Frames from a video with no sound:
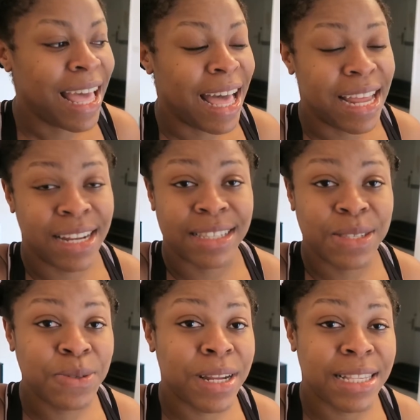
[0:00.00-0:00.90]
and as
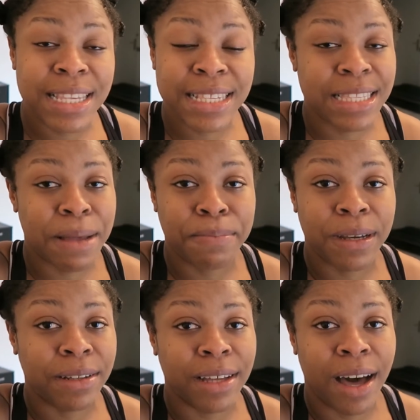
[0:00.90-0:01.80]
soon as he stepped
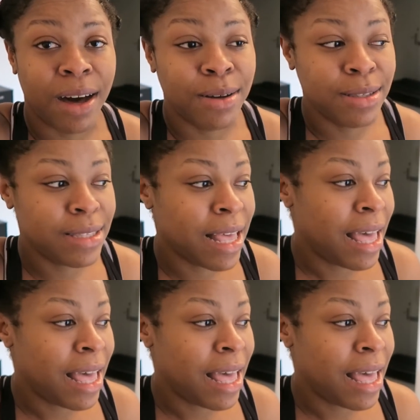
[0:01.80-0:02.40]
out the house